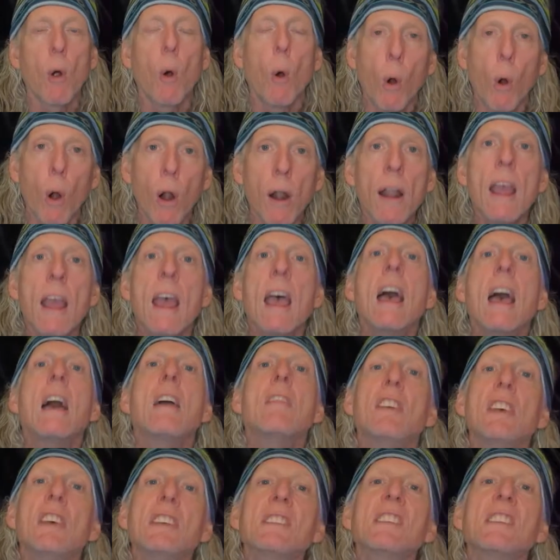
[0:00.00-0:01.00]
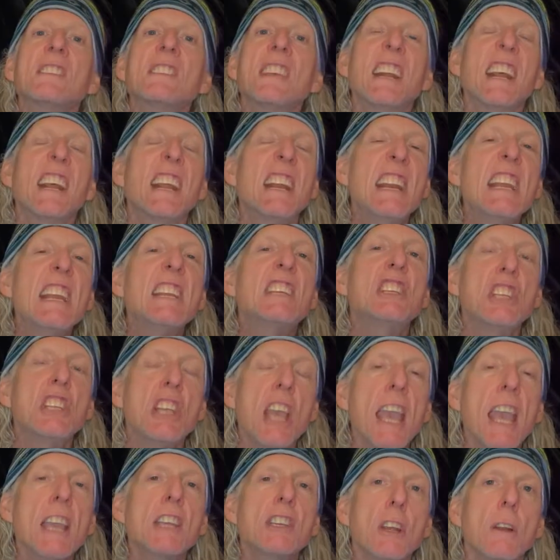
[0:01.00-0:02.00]
Or this is an
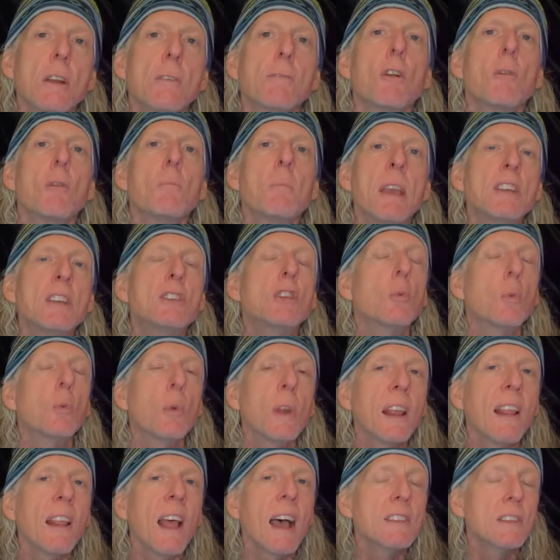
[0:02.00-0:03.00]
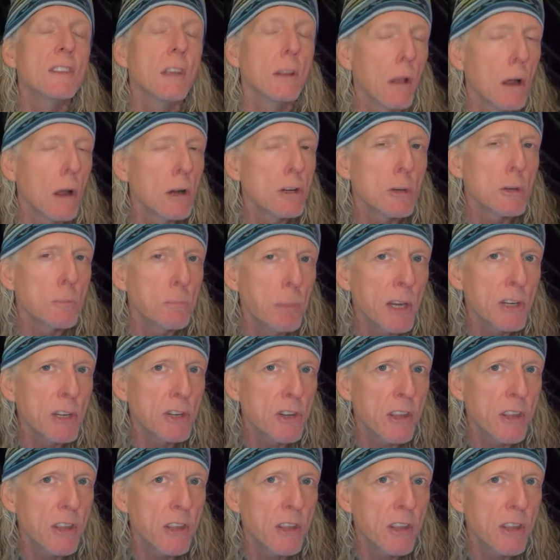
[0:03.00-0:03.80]
initiation for me to realize a larger picture